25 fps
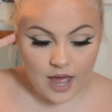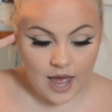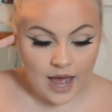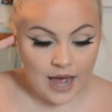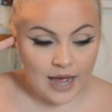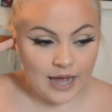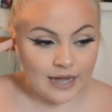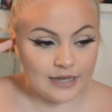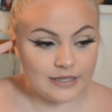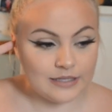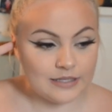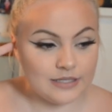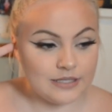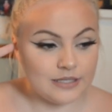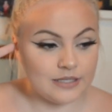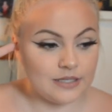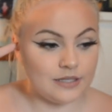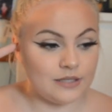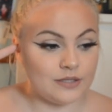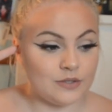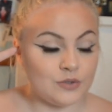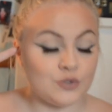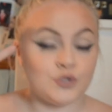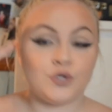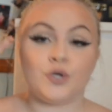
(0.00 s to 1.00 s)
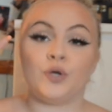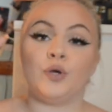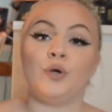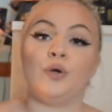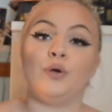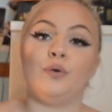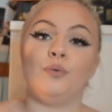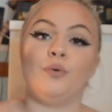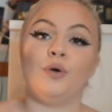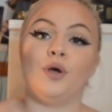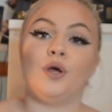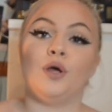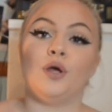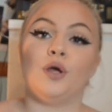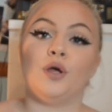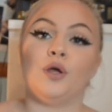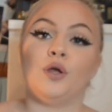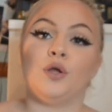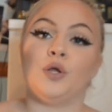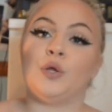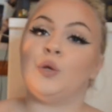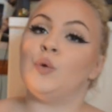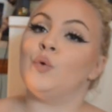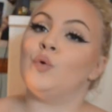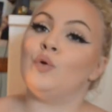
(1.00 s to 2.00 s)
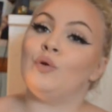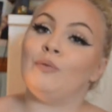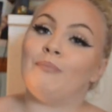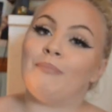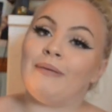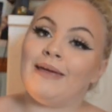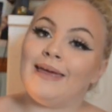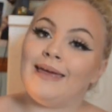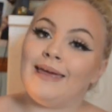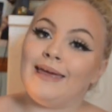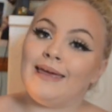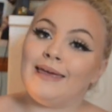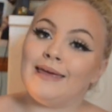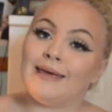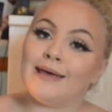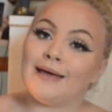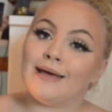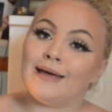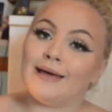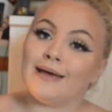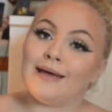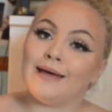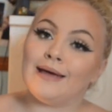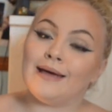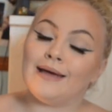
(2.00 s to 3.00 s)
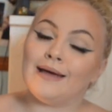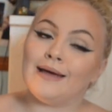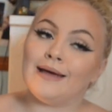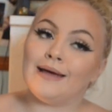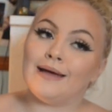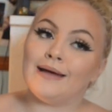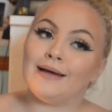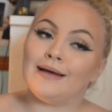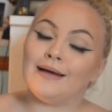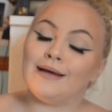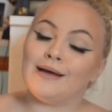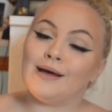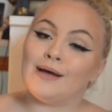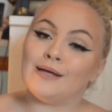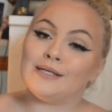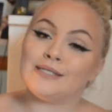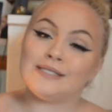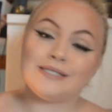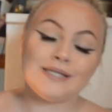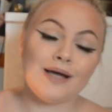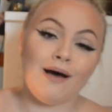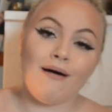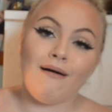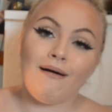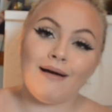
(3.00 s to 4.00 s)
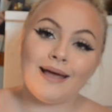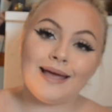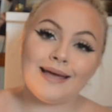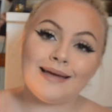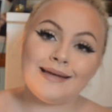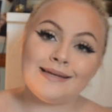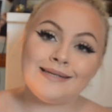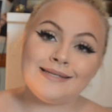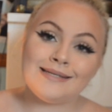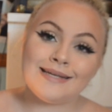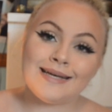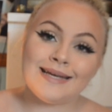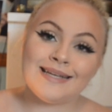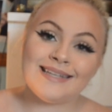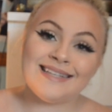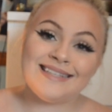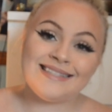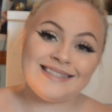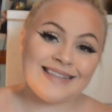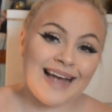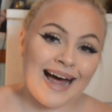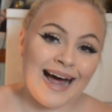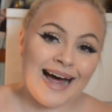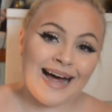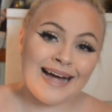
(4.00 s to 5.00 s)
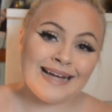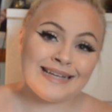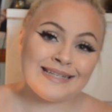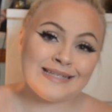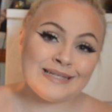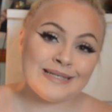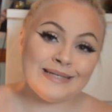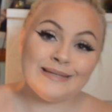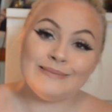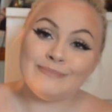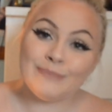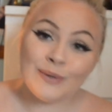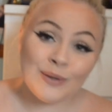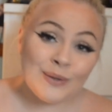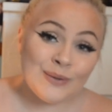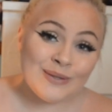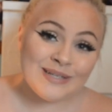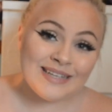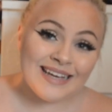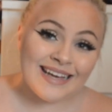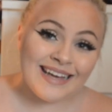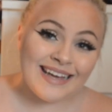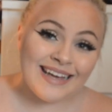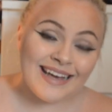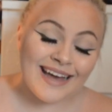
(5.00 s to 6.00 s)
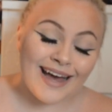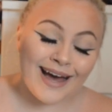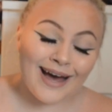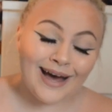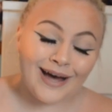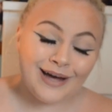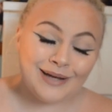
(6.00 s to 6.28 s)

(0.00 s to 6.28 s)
And 2, you'll be tired and sad and moody.